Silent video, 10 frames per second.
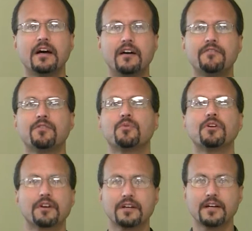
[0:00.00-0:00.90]
of the
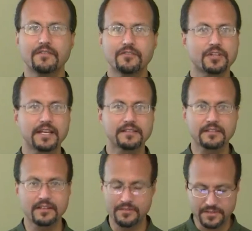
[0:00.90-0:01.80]
work of
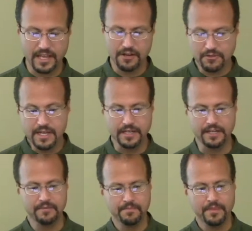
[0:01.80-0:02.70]
Jason of
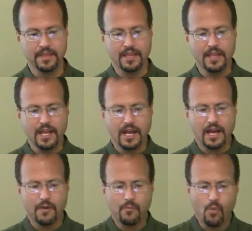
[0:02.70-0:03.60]
Cyrene,
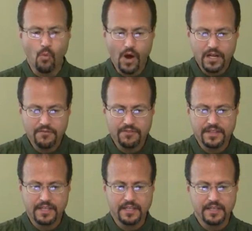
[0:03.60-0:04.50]
one of
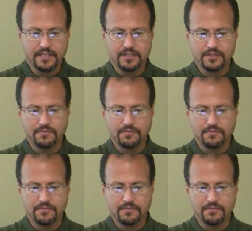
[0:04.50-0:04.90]
the